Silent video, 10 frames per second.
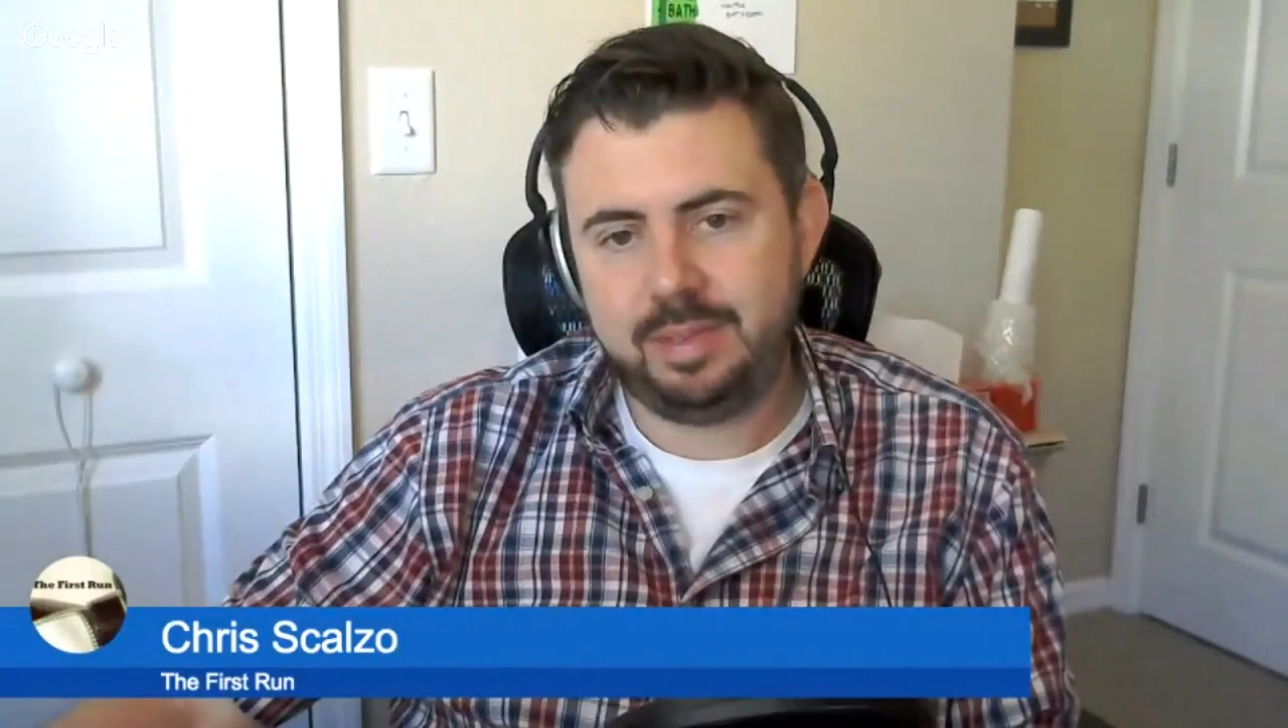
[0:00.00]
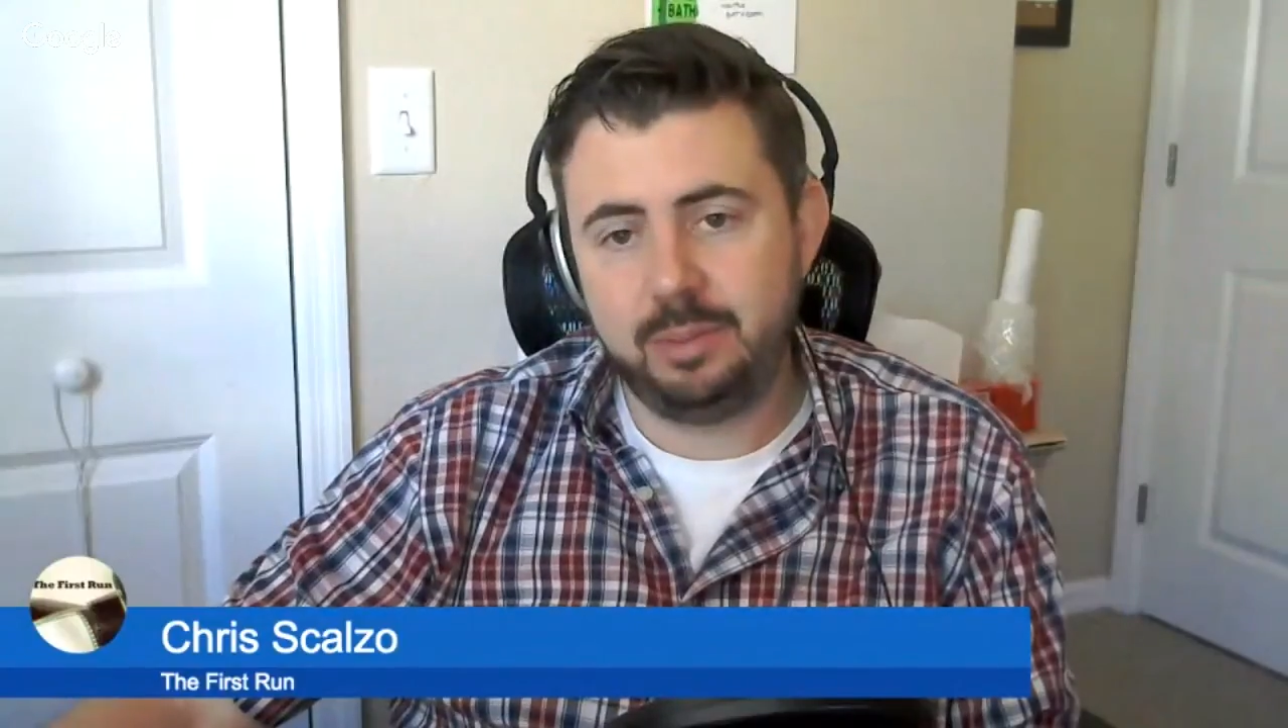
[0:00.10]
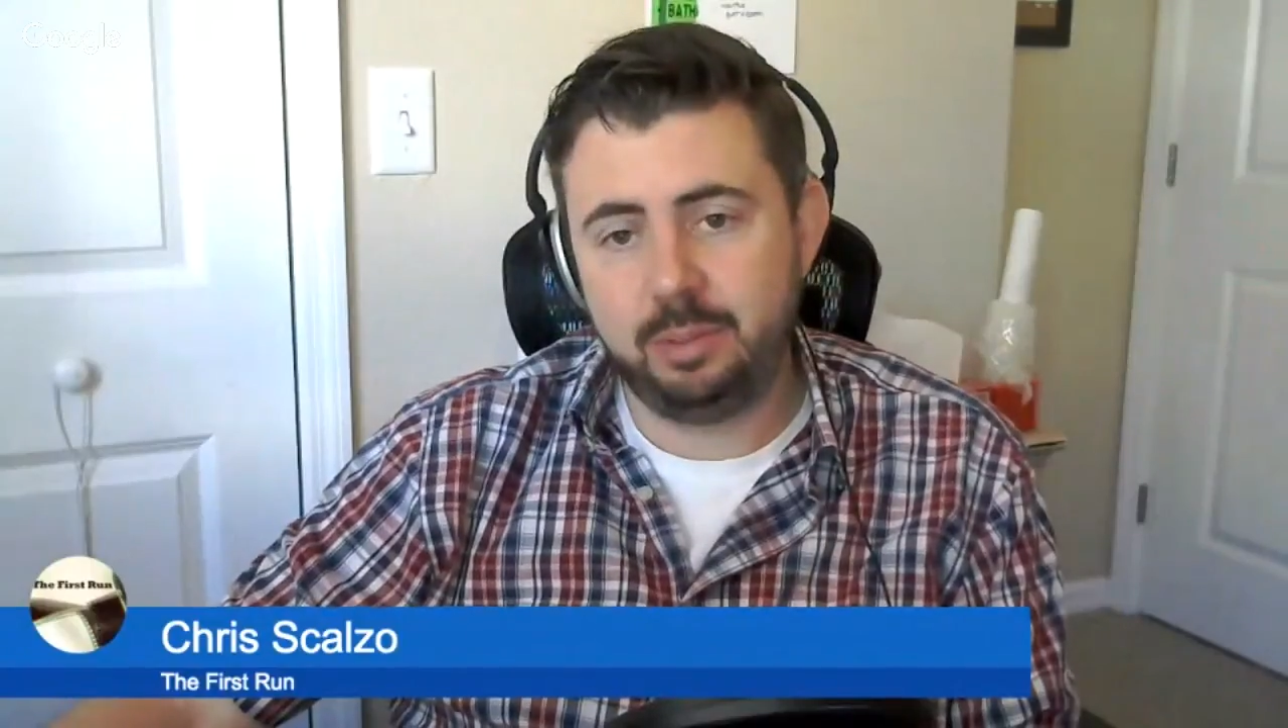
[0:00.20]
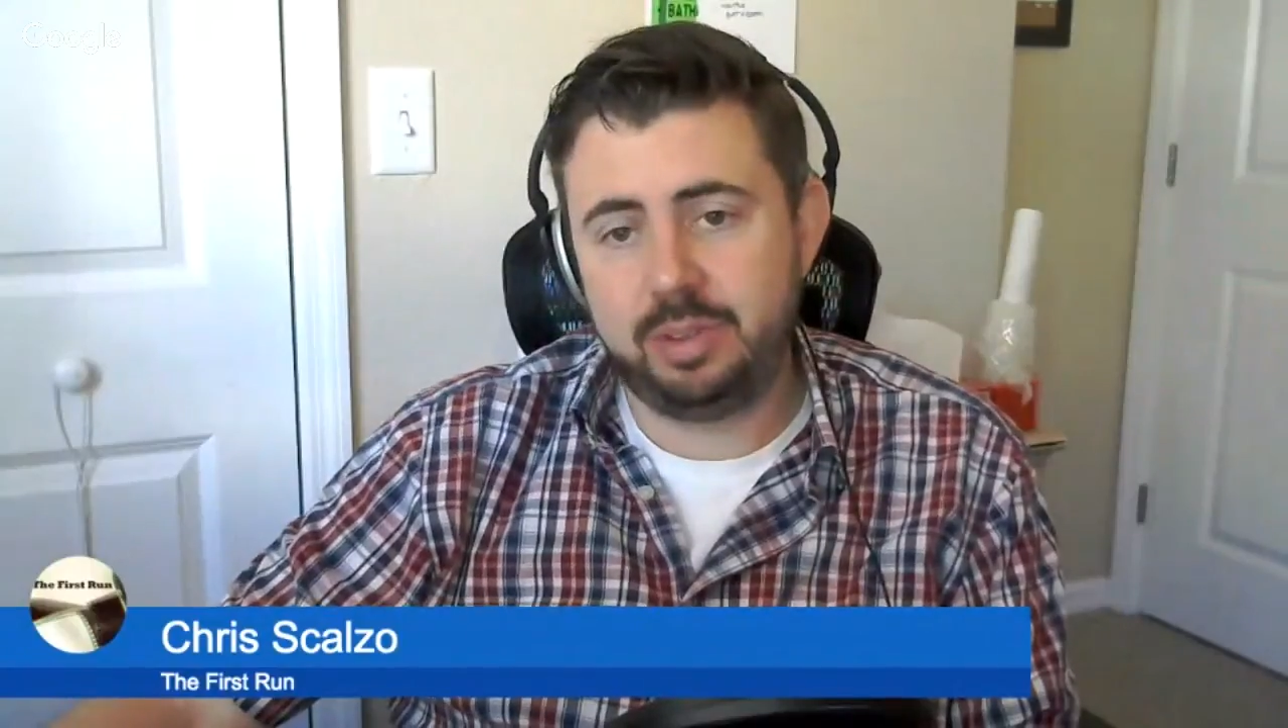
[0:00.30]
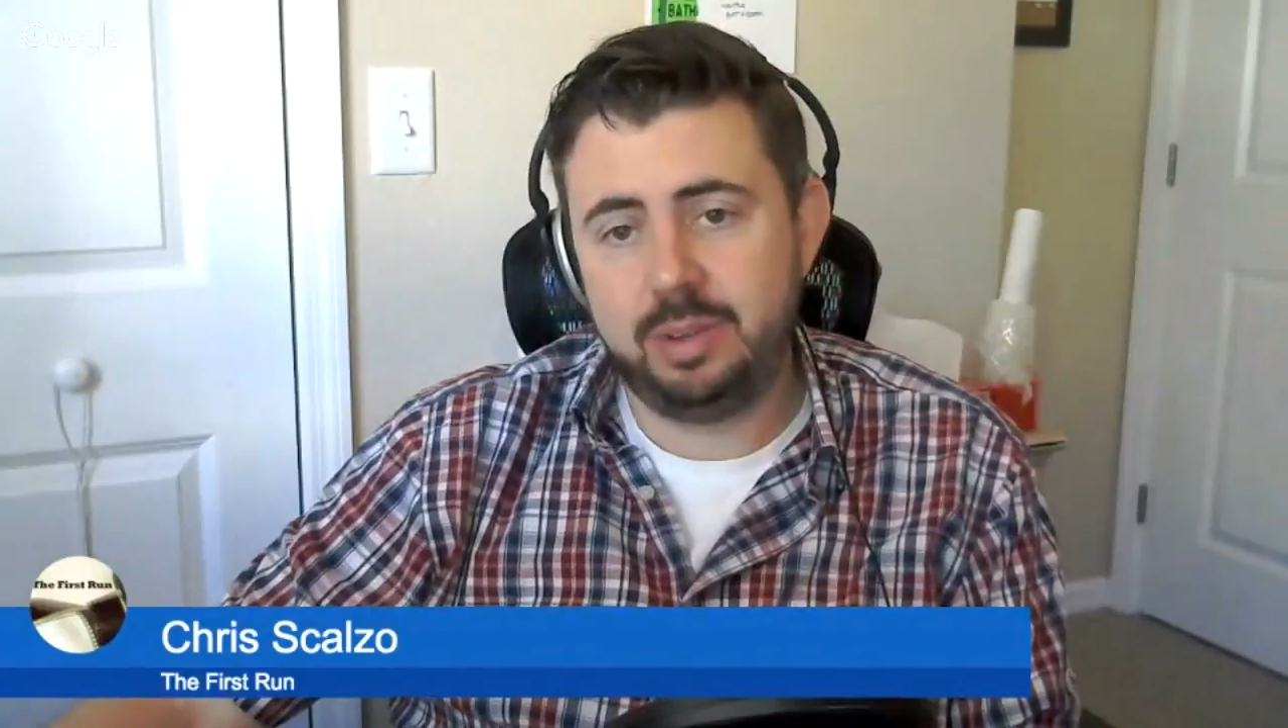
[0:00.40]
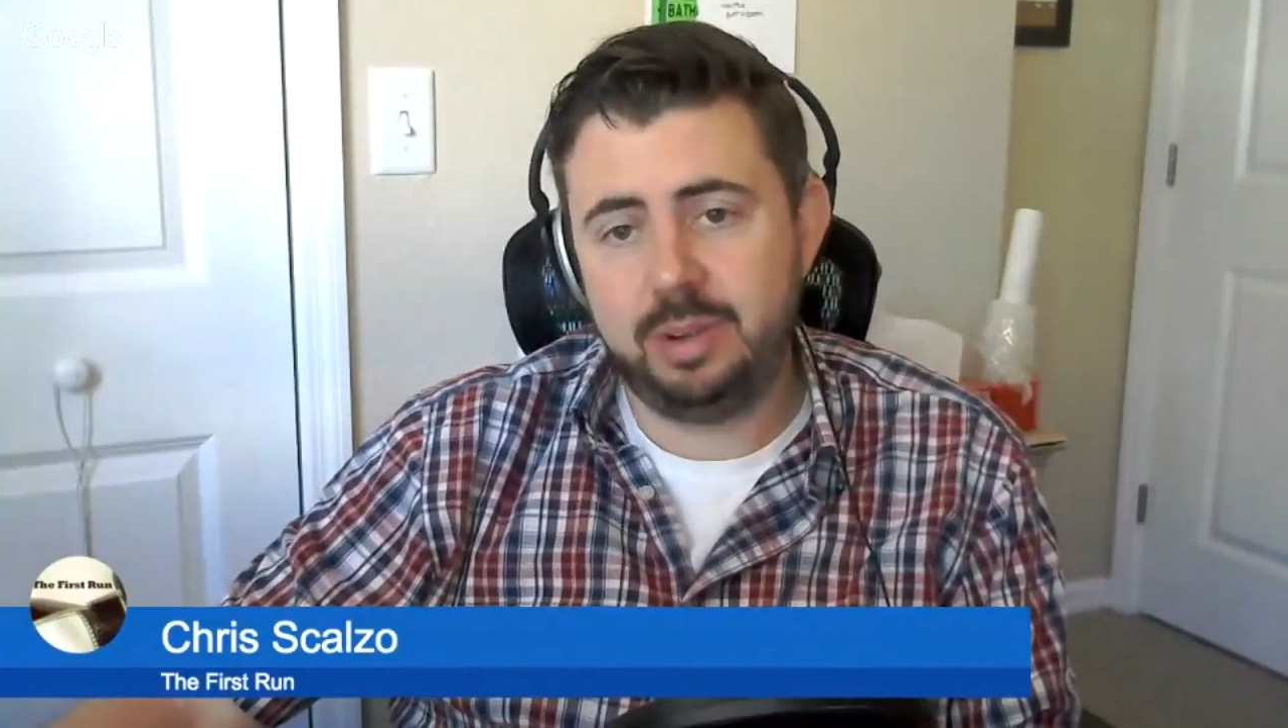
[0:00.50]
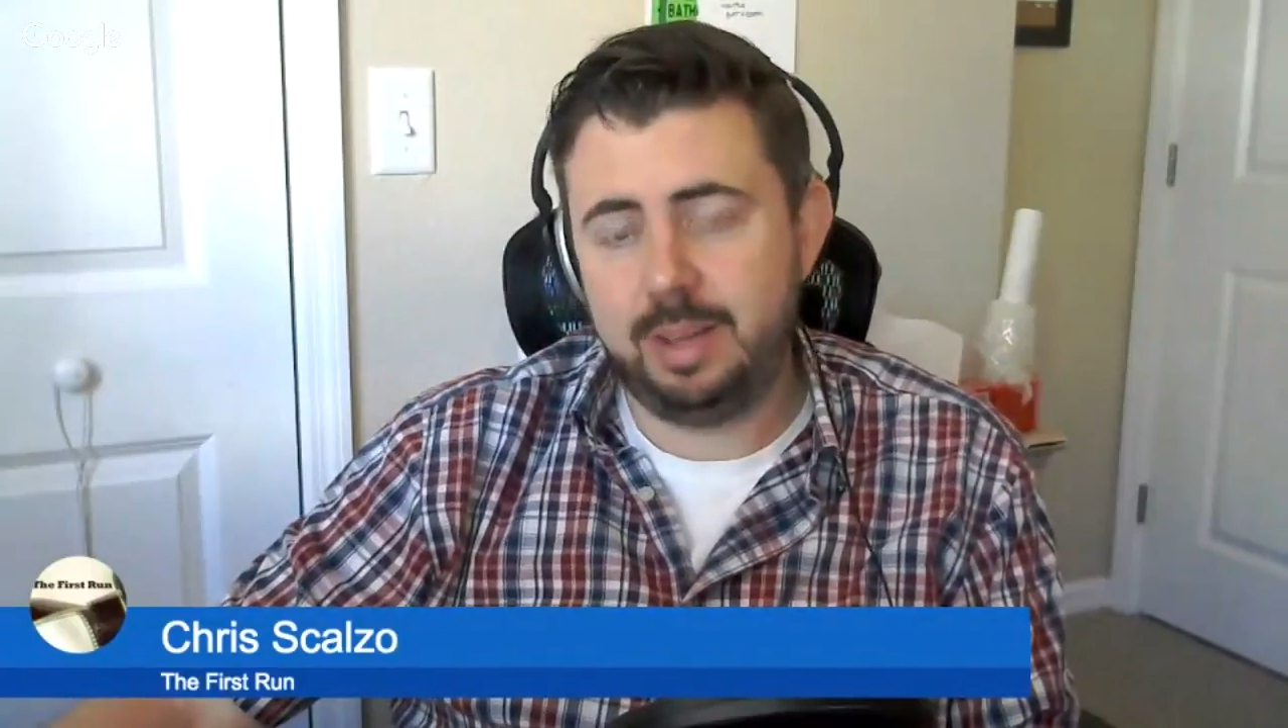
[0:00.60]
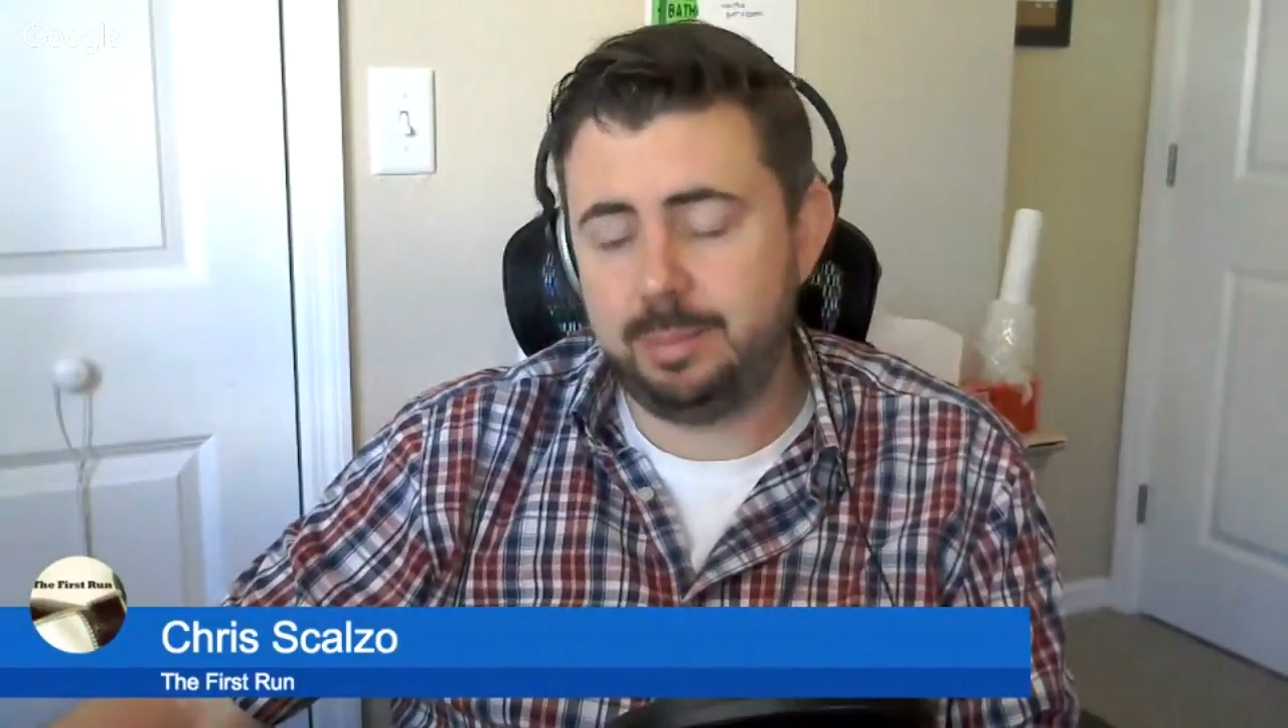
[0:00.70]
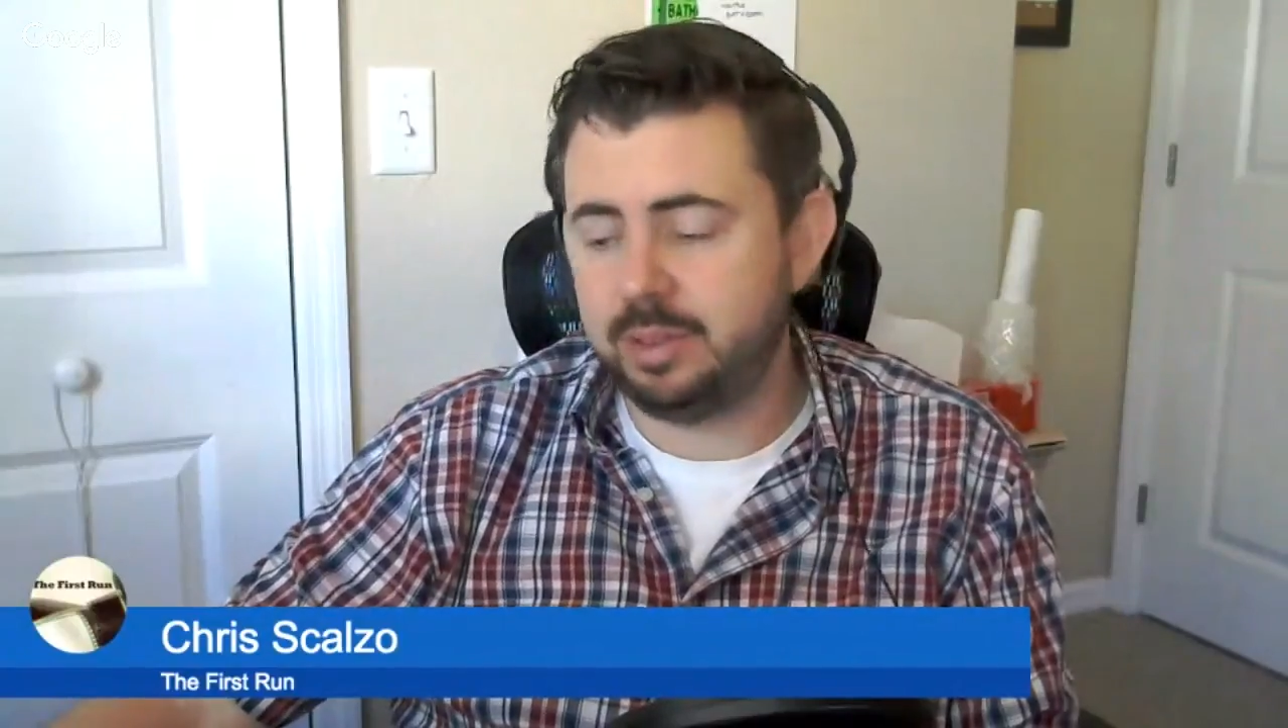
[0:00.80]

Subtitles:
we'll see what happens.